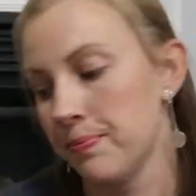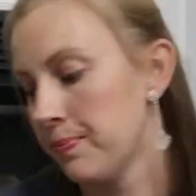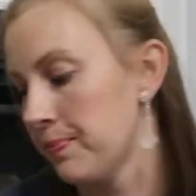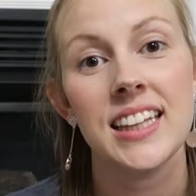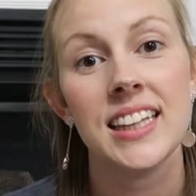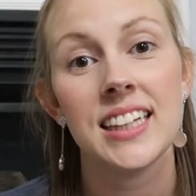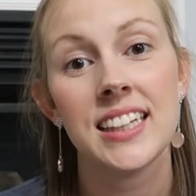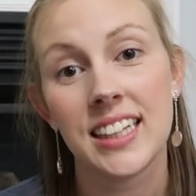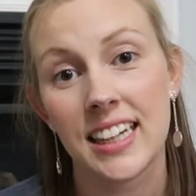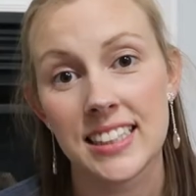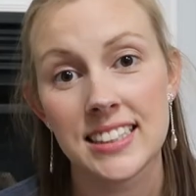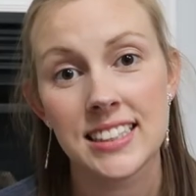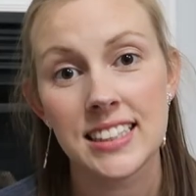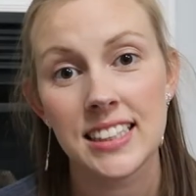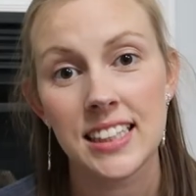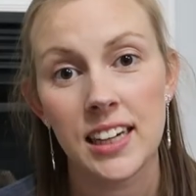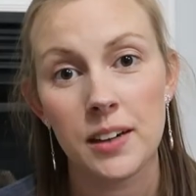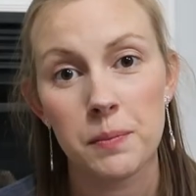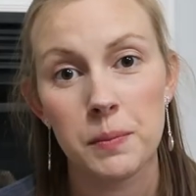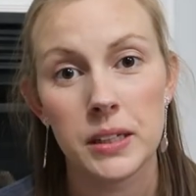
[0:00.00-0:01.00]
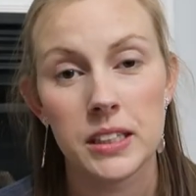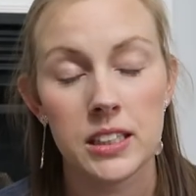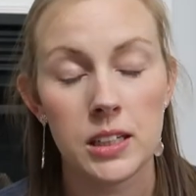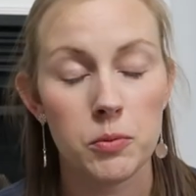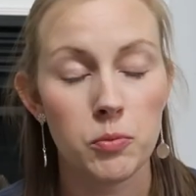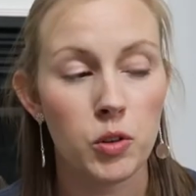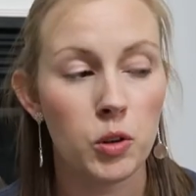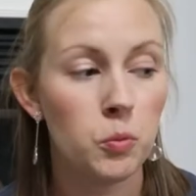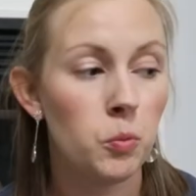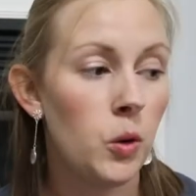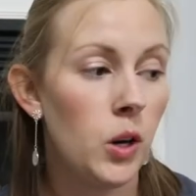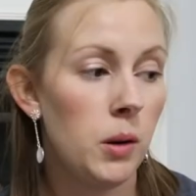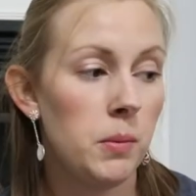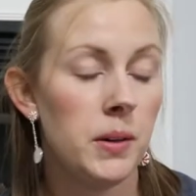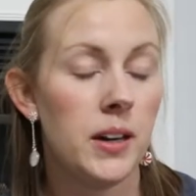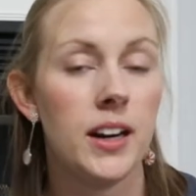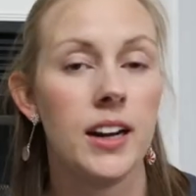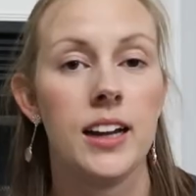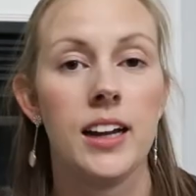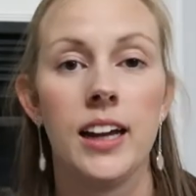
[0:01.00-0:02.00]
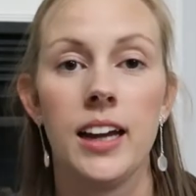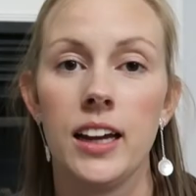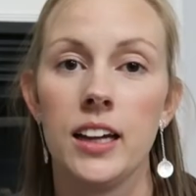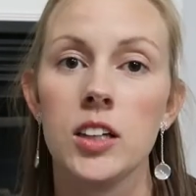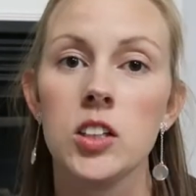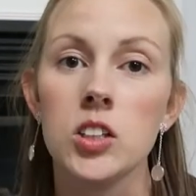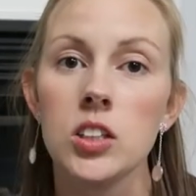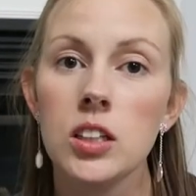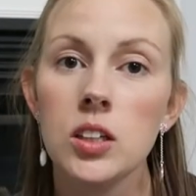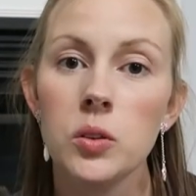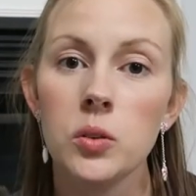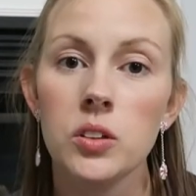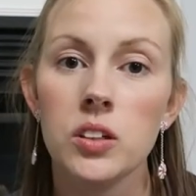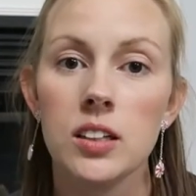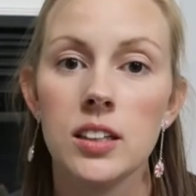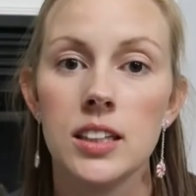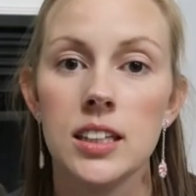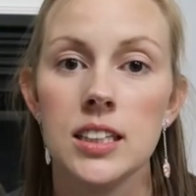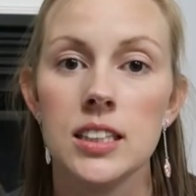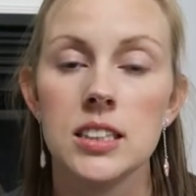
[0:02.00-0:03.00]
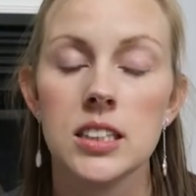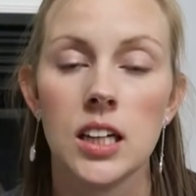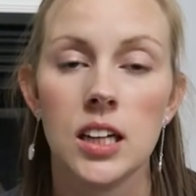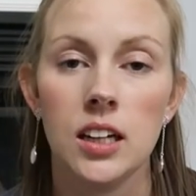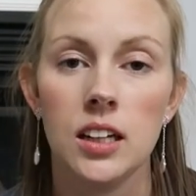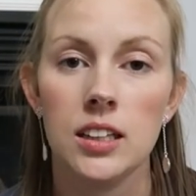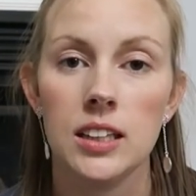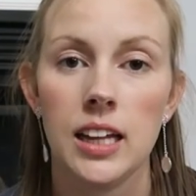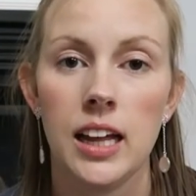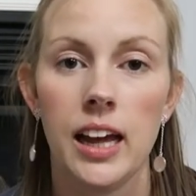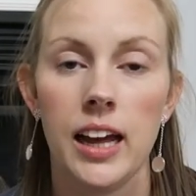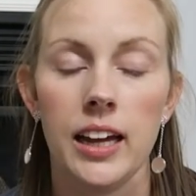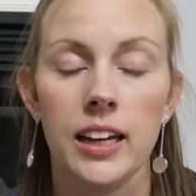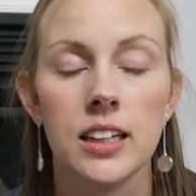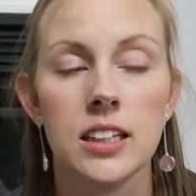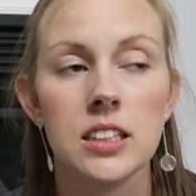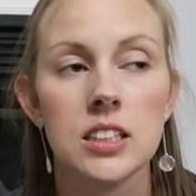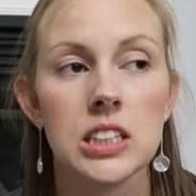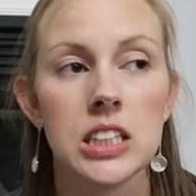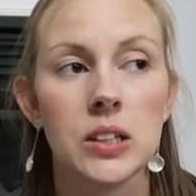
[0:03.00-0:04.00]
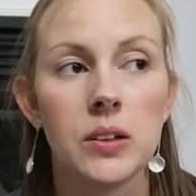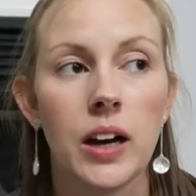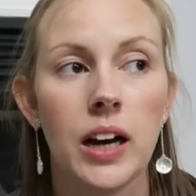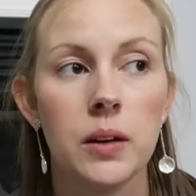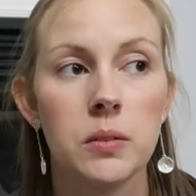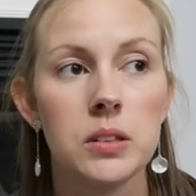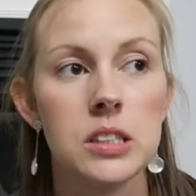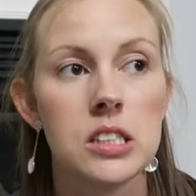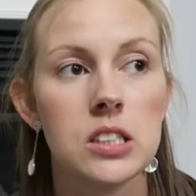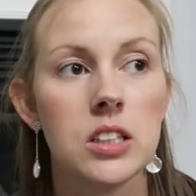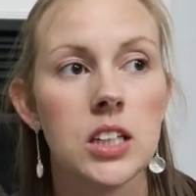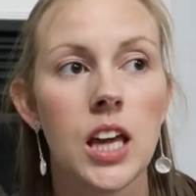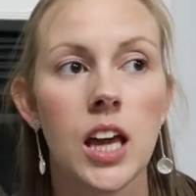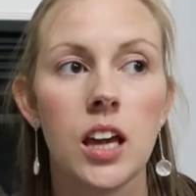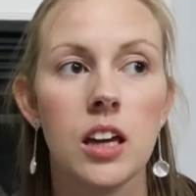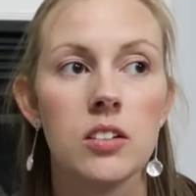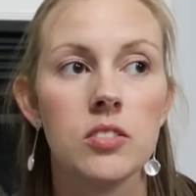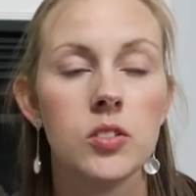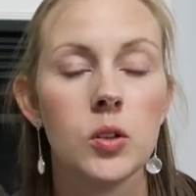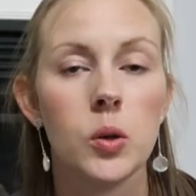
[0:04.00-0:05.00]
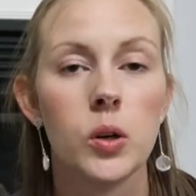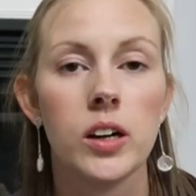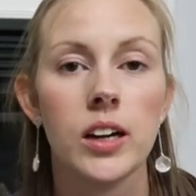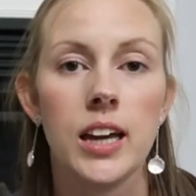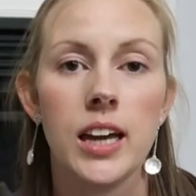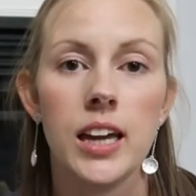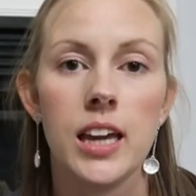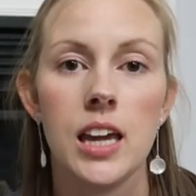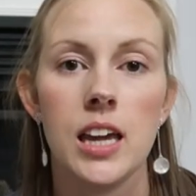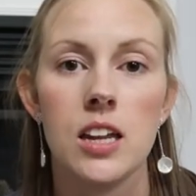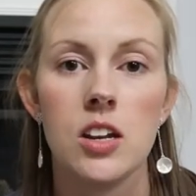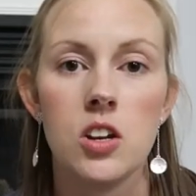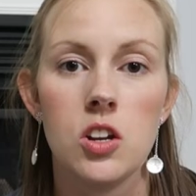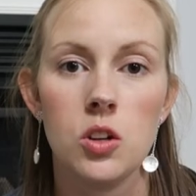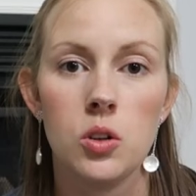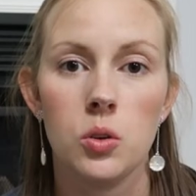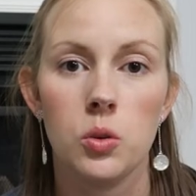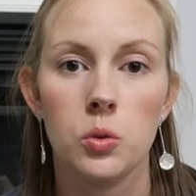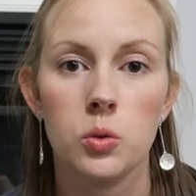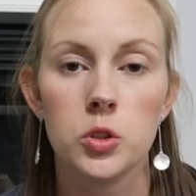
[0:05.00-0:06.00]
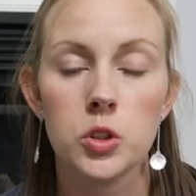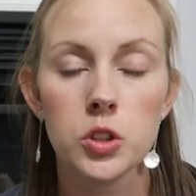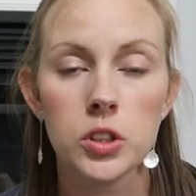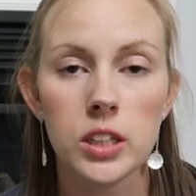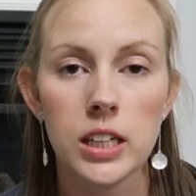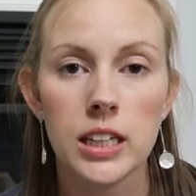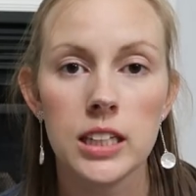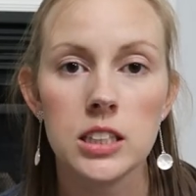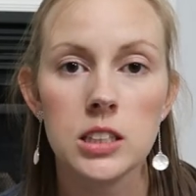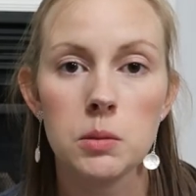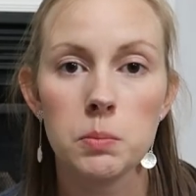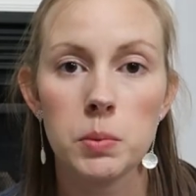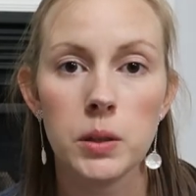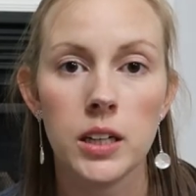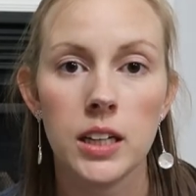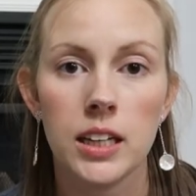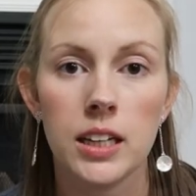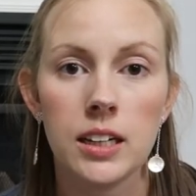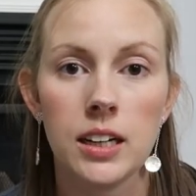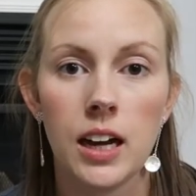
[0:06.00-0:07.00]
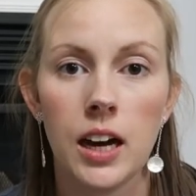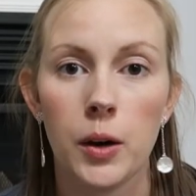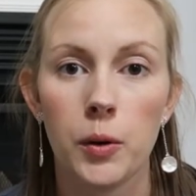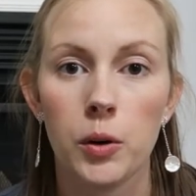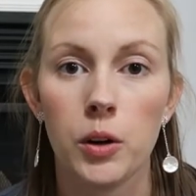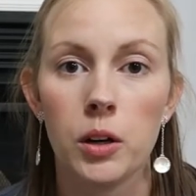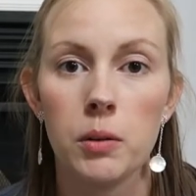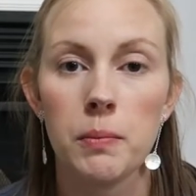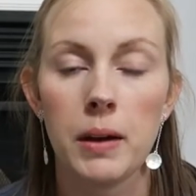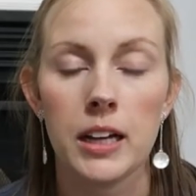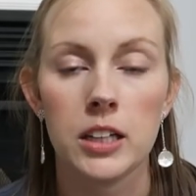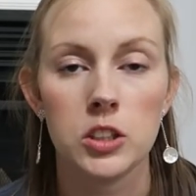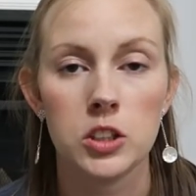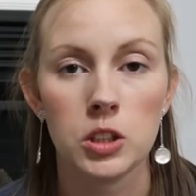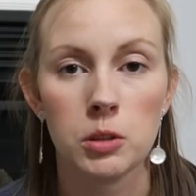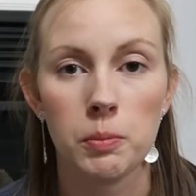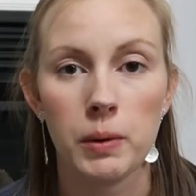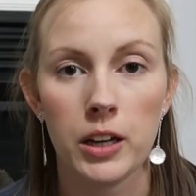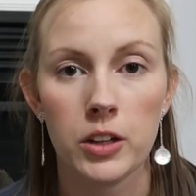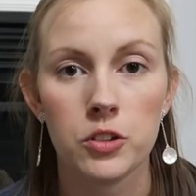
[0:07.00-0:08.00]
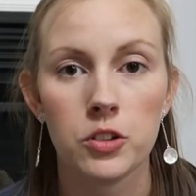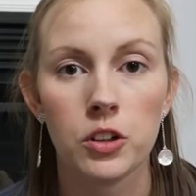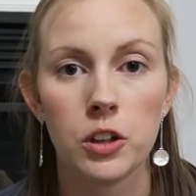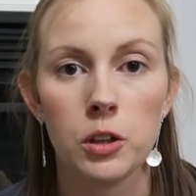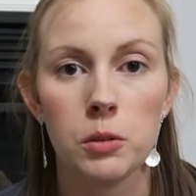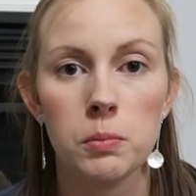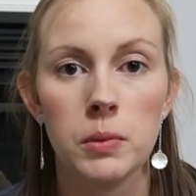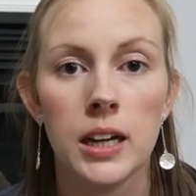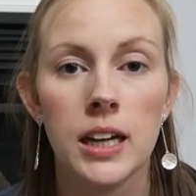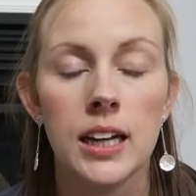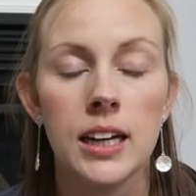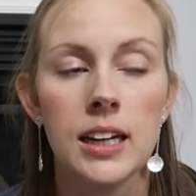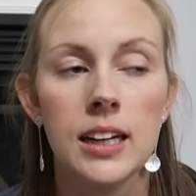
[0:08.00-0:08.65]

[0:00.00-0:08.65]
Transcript: The last thing I picked up from Walmart, I actually ordered this online. So I was looking for a new tree to put in our master bedroom.